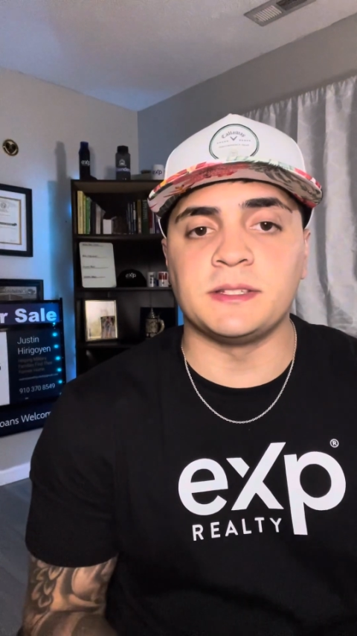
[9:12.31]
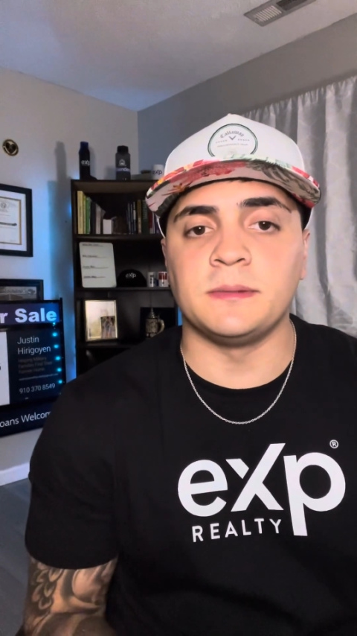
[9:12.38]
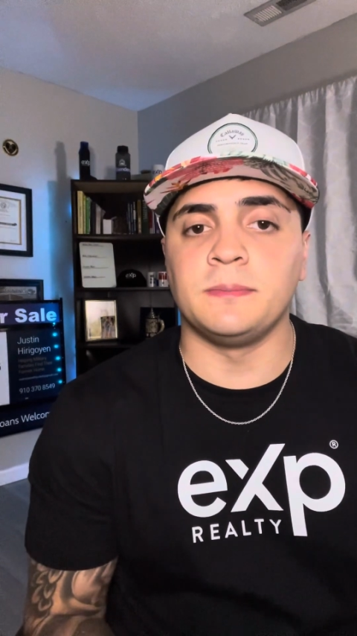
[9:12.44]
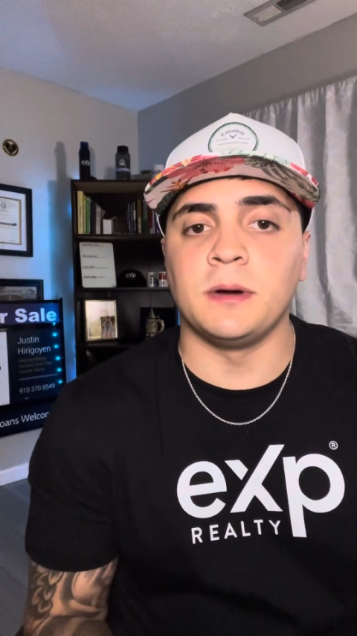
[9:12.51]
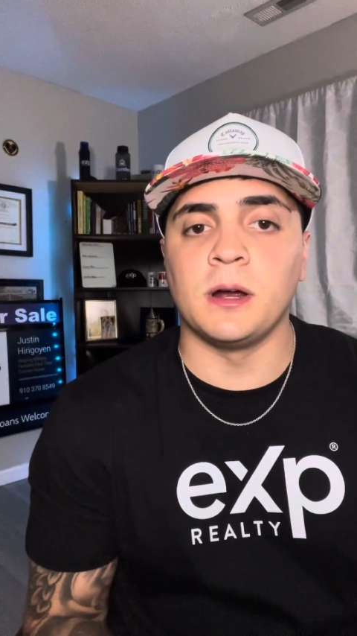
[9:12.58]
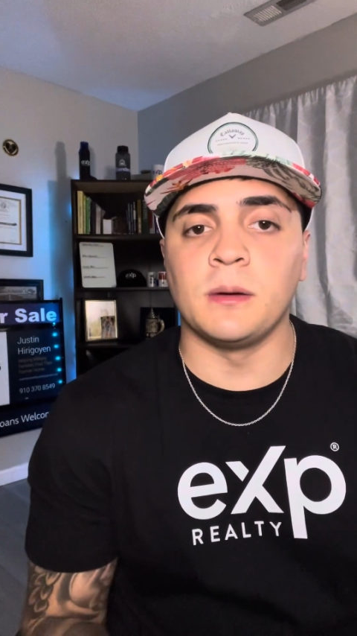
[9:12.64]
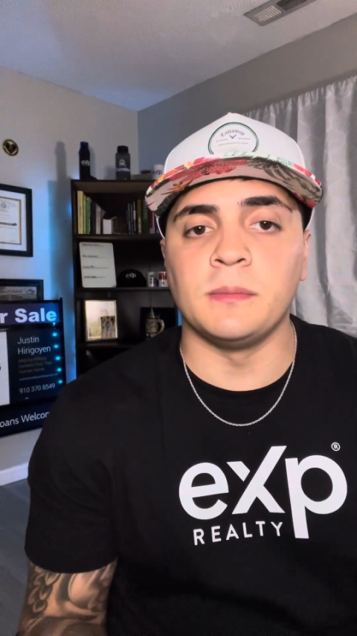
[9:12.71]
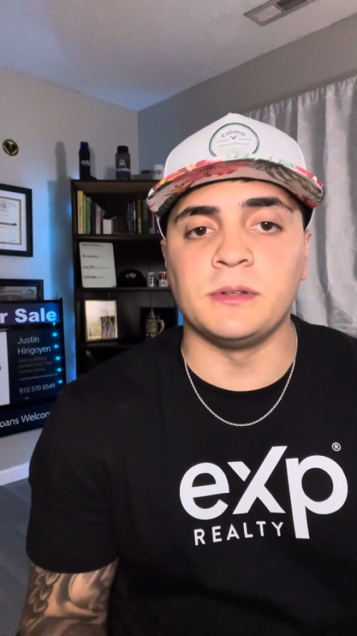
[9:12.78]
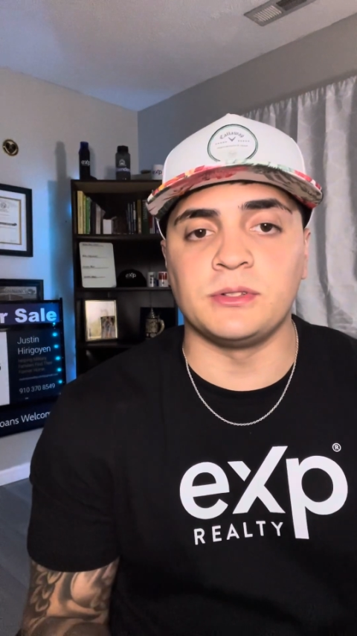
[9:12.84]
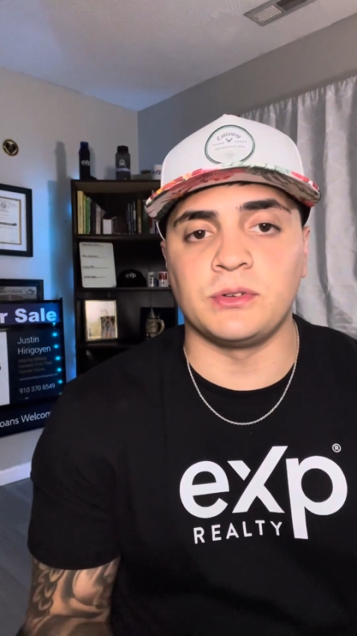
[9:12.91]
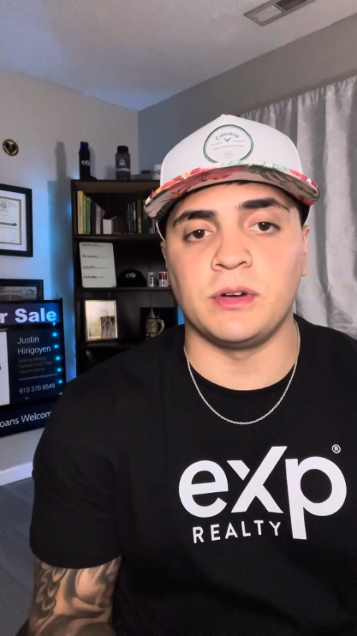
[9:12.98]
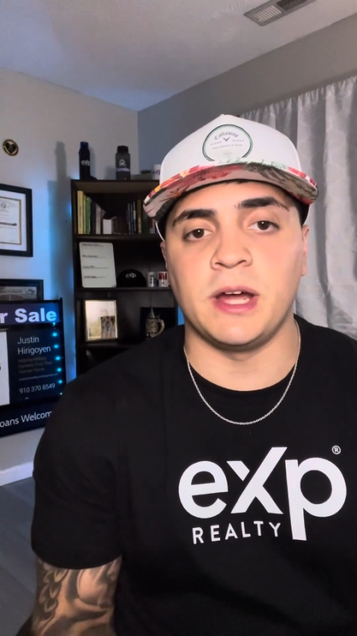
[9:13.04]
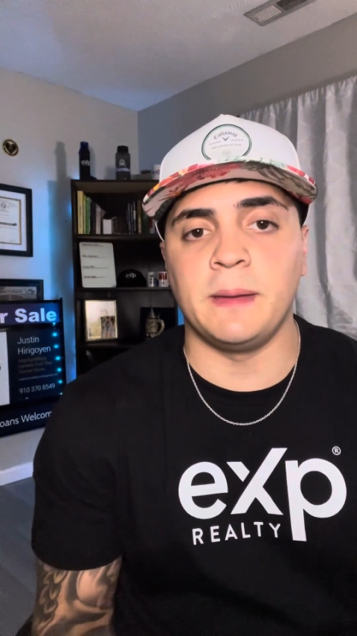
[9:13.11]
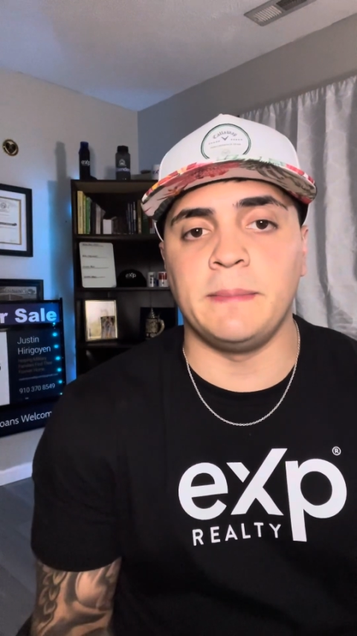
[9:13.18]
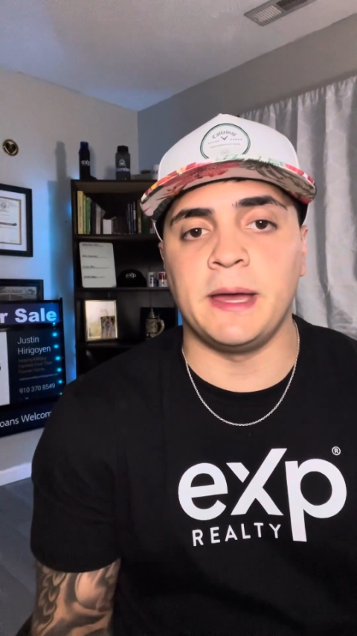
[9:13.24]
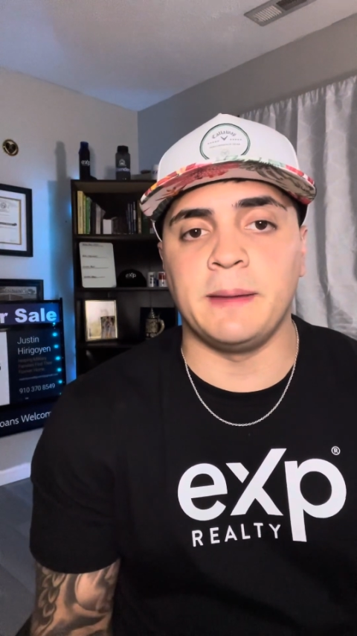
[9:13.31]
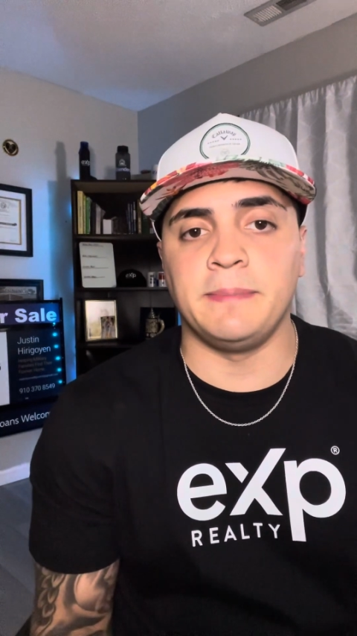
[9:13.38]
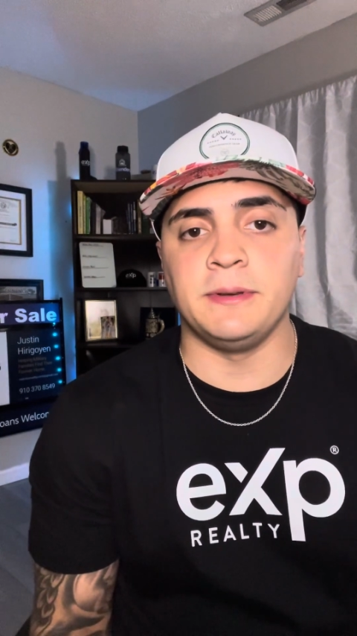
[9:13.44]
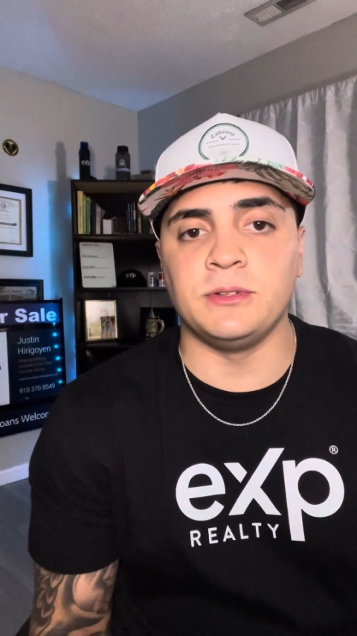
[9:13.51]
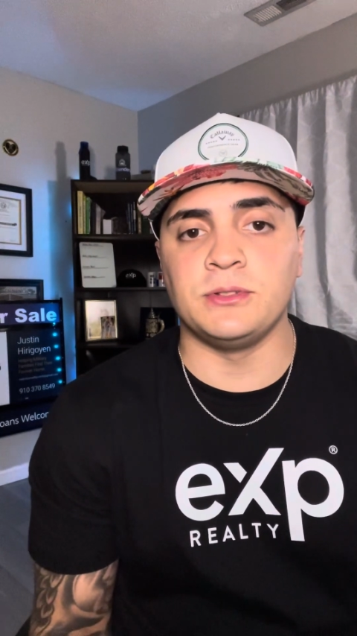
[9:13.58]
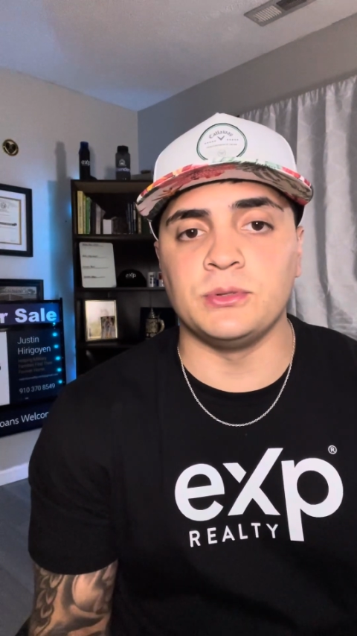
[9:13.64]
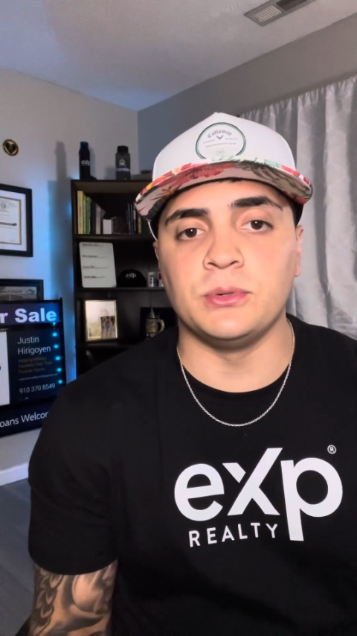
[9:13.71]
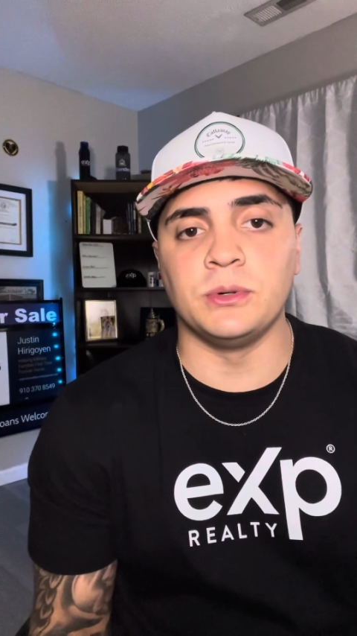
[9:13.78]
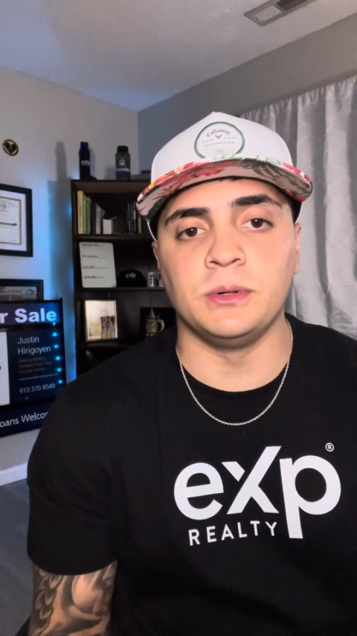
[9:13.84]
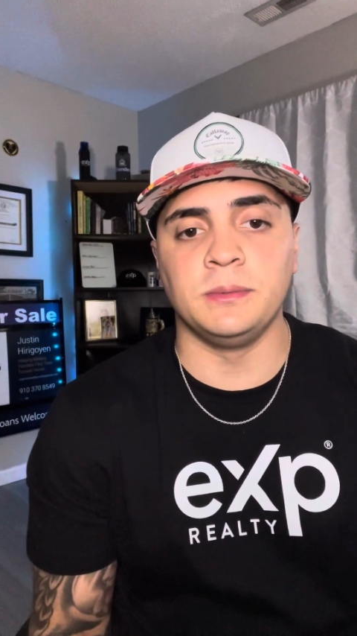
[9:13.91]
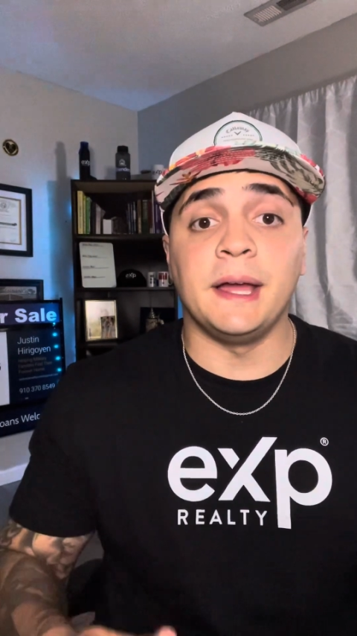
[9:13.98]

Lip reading: Department's crime mapping tool,